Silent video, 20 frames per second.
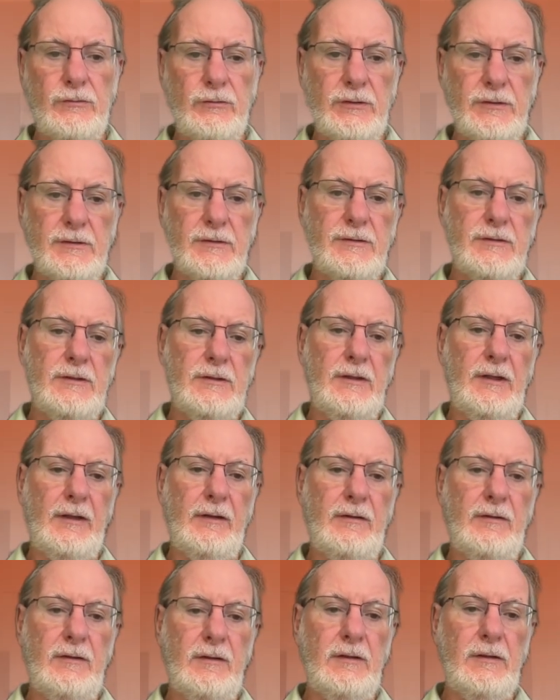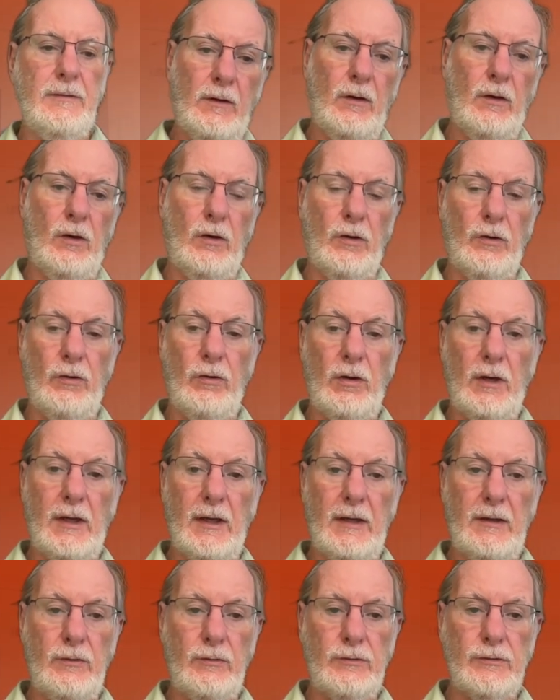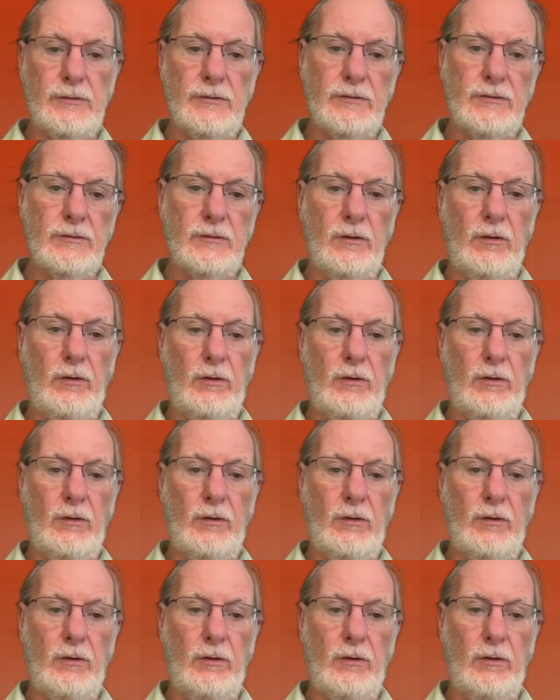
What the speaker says: you can see that our aligners